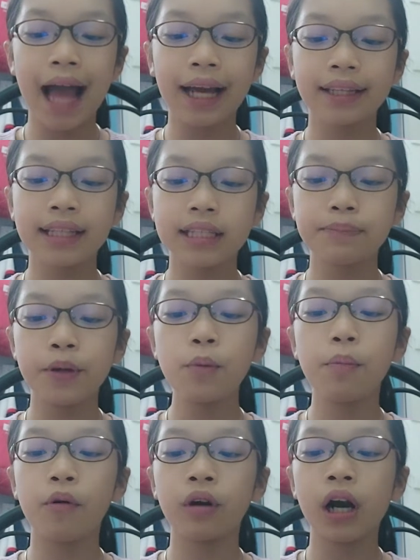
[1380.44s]
Agatha's
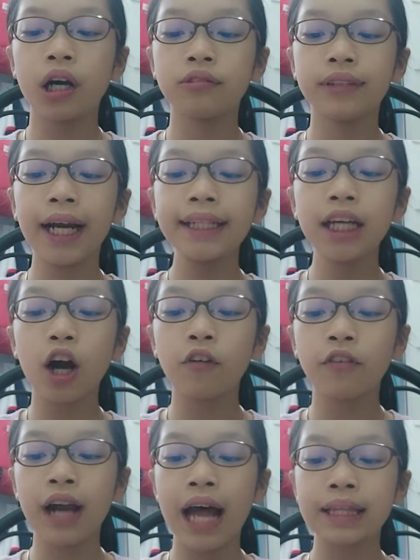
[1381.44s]
pupils are right
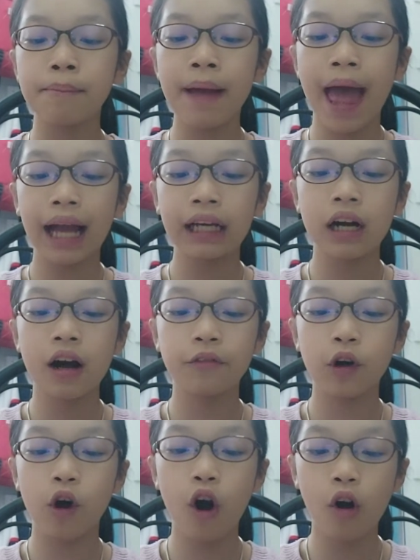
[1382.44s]
over at the back of
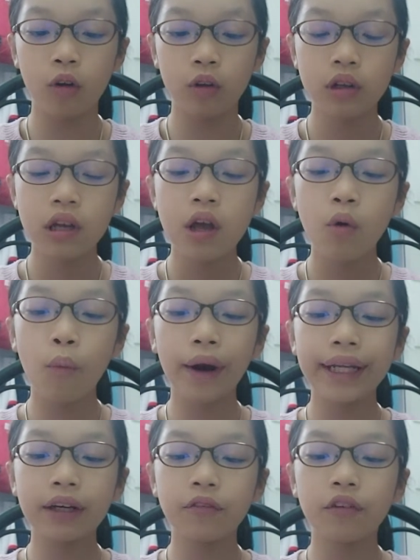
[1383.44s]
the hall,
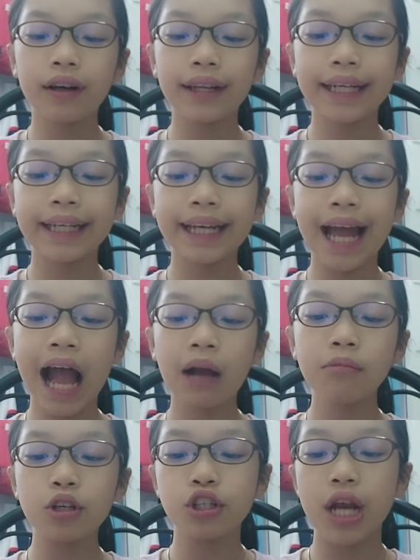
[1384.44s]
waiting for Lady
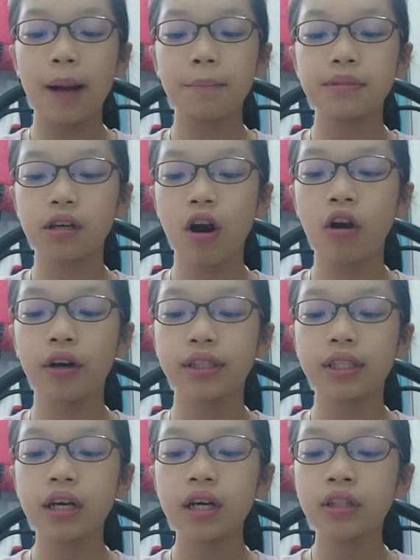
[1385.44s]
Amersham's
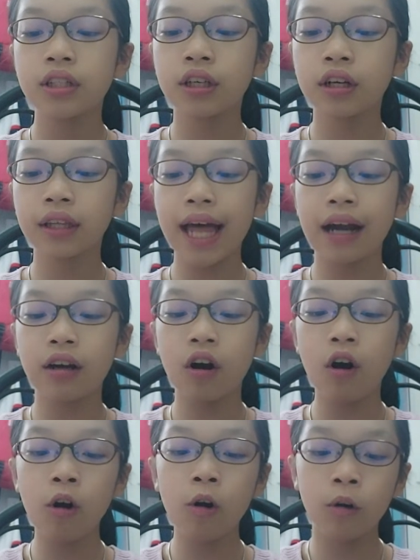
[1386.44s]
cart to collect
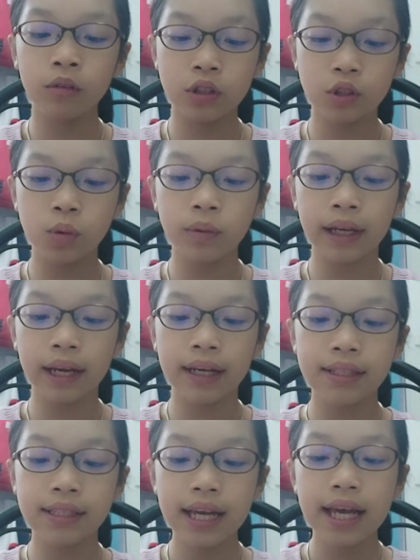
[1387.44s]
all the
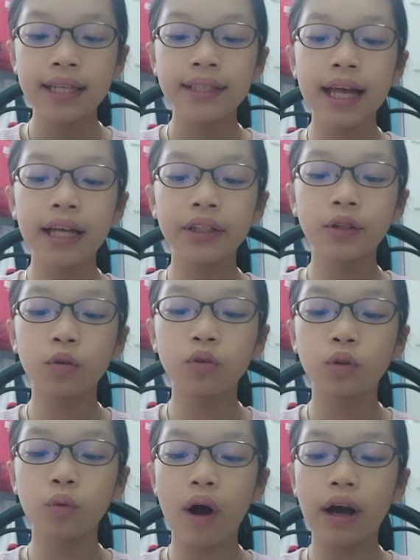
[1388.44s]
suitcases. Then go
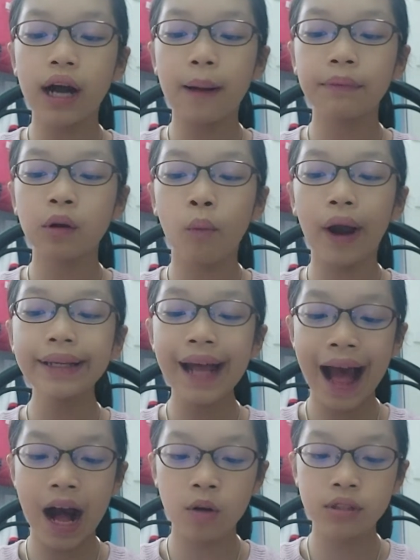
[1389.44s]
to walk up the White
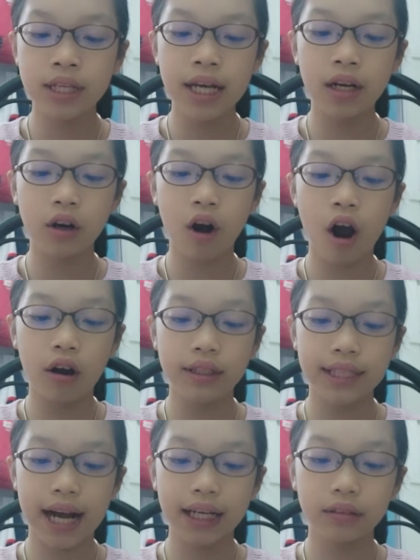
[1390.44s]
House in a
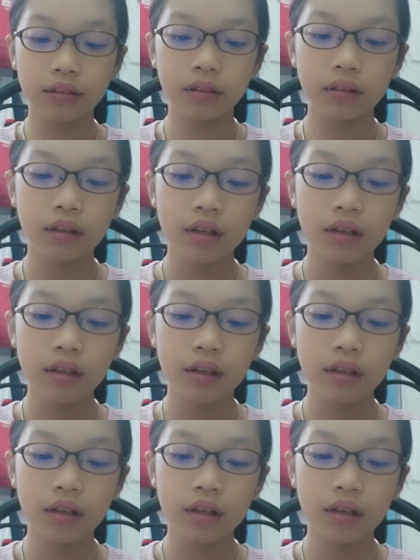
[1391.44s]
crocodile.